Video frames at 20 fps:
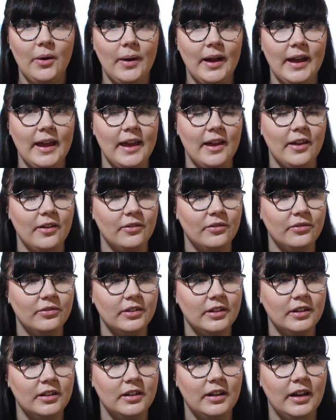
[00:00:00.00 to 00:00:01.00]
I have
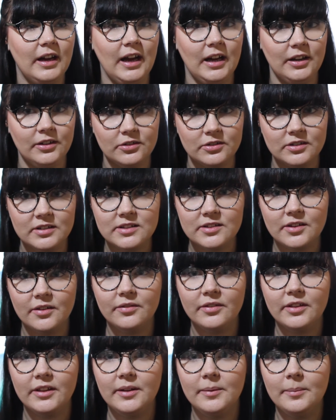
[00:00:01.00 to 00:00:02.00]
hundreds
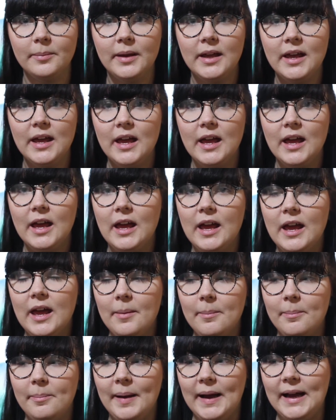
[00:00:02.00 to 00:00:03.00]
of them,
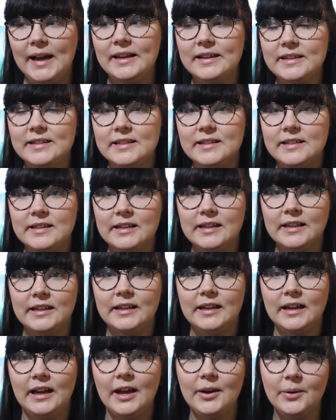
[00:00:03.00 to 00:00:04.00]
but
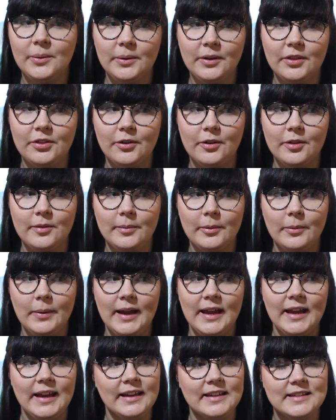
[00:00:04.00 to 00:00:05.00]
I don't want to throw them
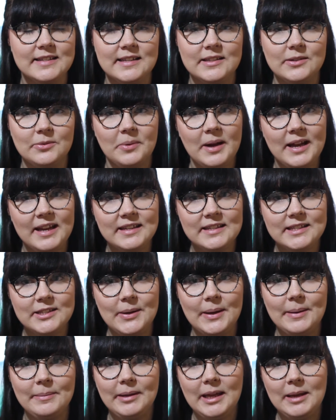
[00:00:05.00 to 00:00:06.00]
away because it's a waste, so
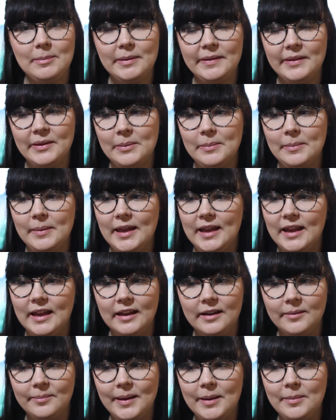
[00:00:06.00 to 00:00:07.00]
I'm keeping them
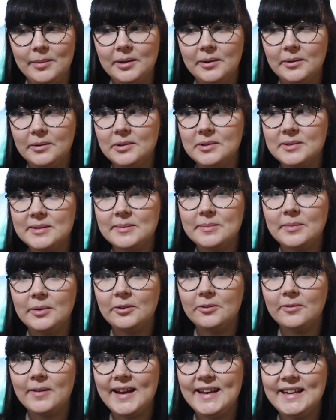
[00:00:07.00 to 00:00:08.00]
and maybe I'll use them on
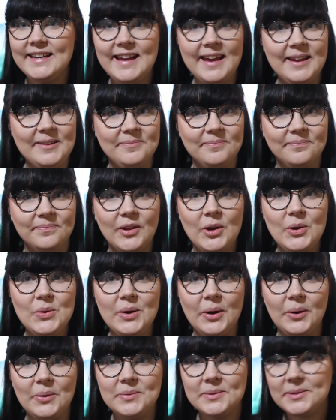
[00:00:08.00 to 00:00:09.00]
a rainy day. Who
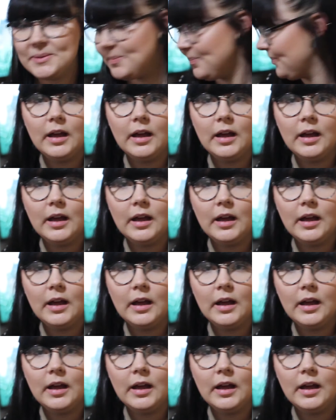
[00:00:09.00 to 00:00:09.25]
knows?